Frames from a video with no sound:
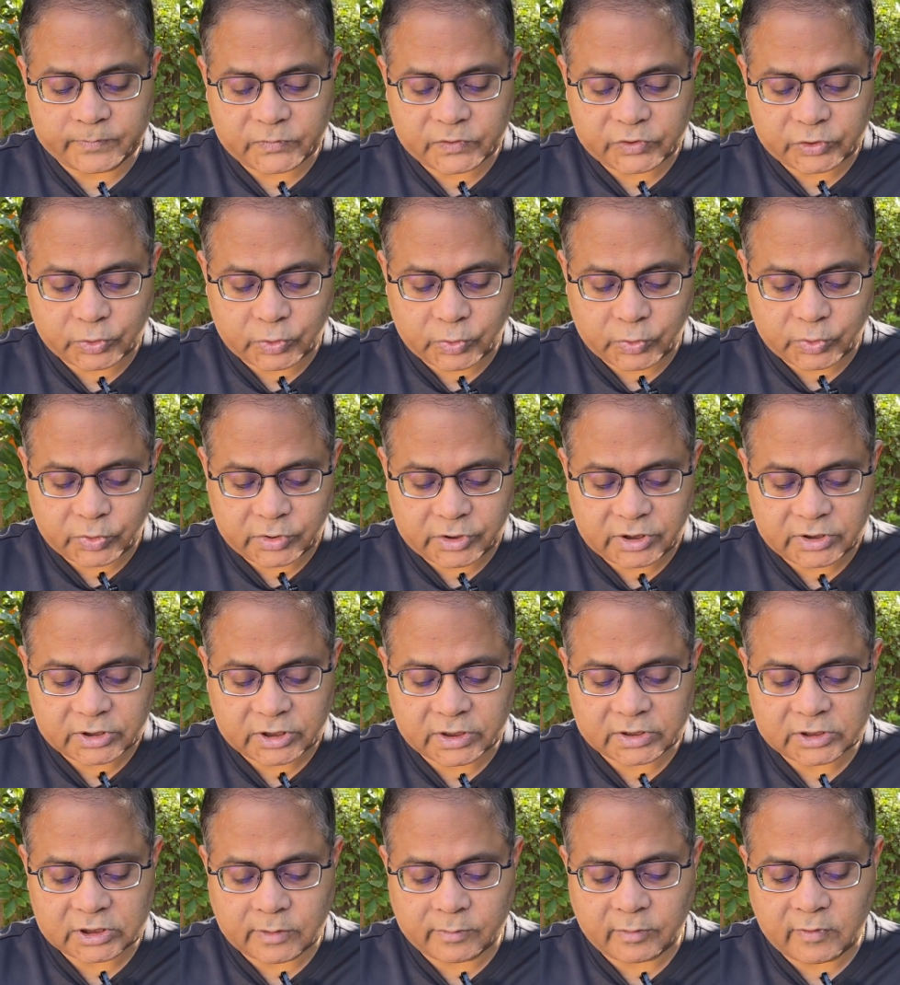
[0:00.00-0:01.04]
So these are
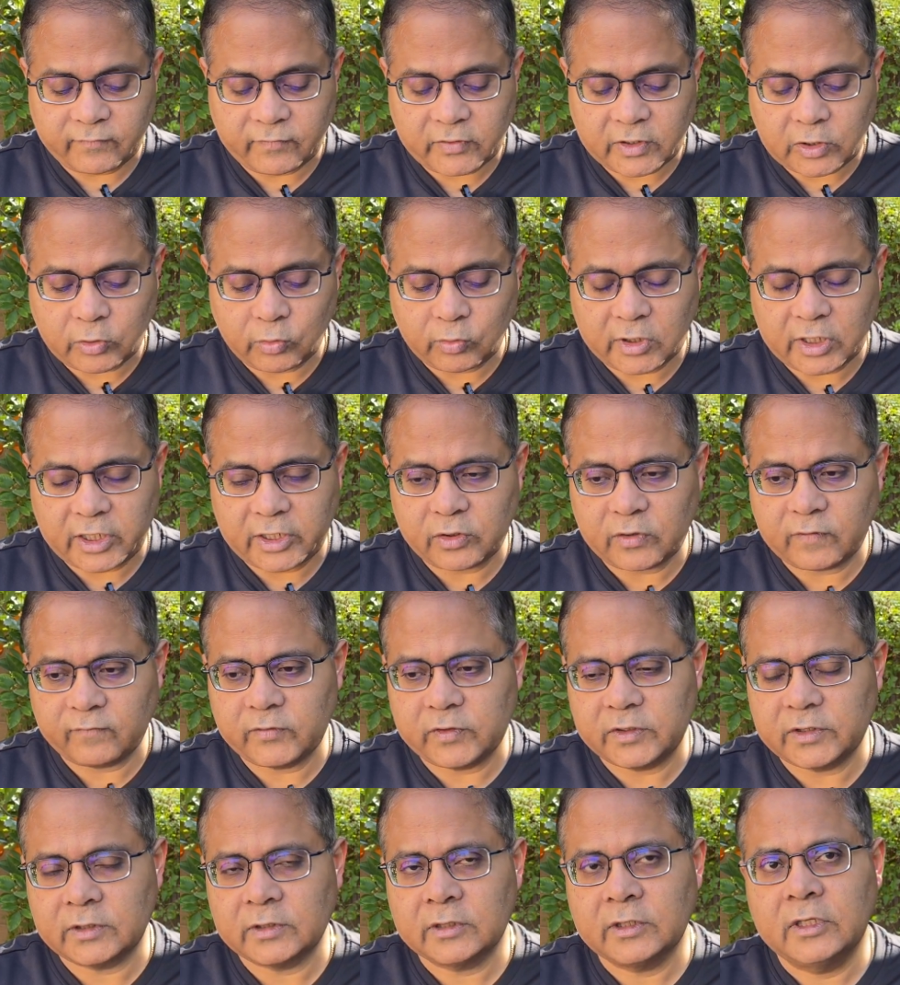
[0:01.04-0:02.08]
some of the outline of
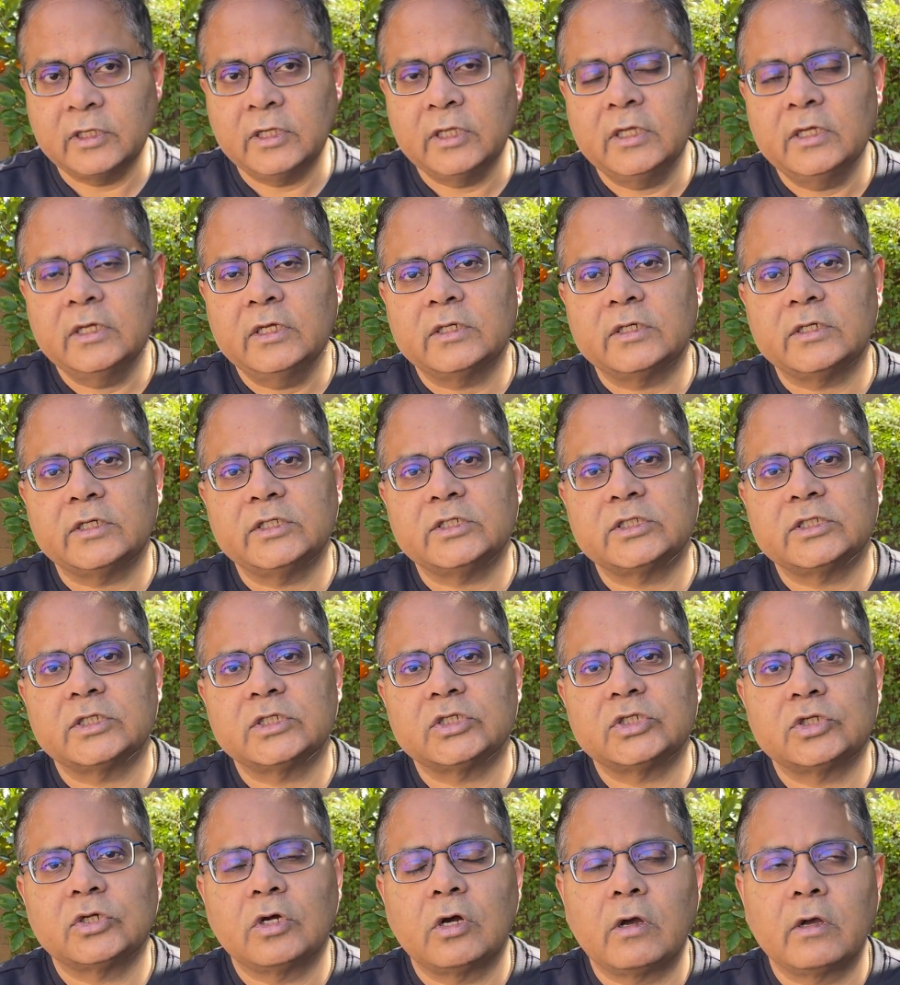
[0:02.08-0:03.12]
the
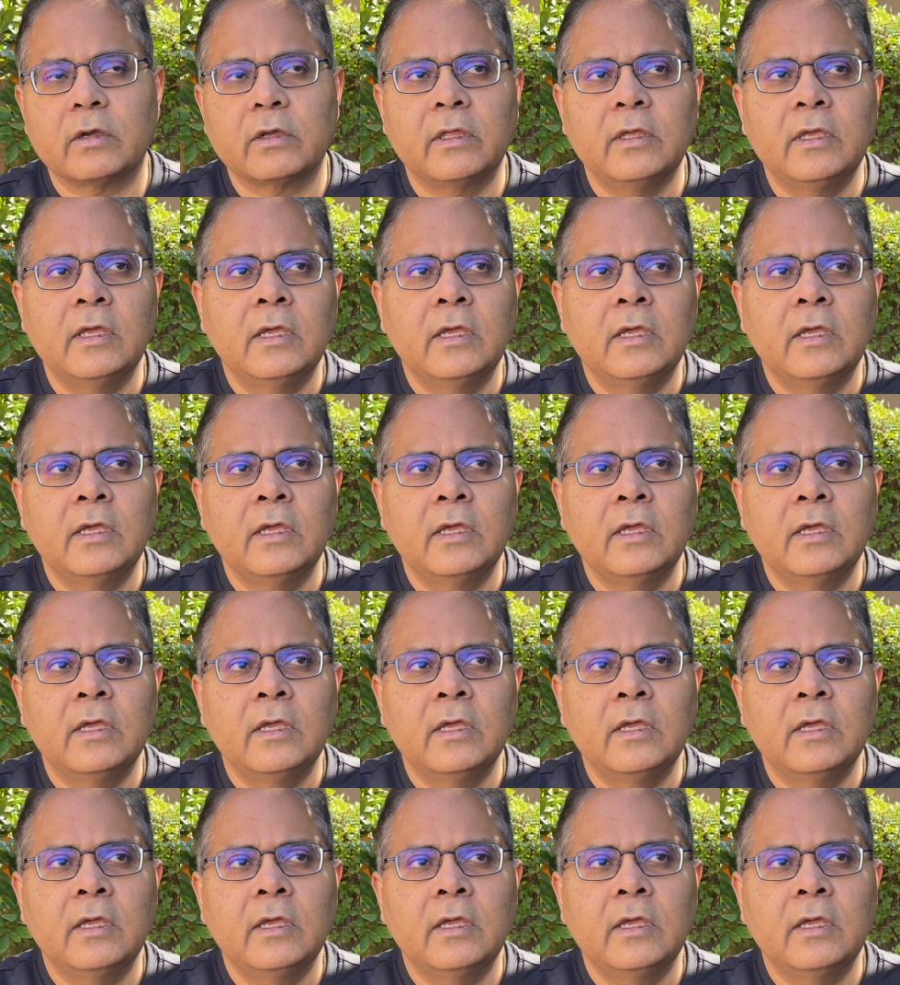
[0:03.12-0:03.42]
research talk.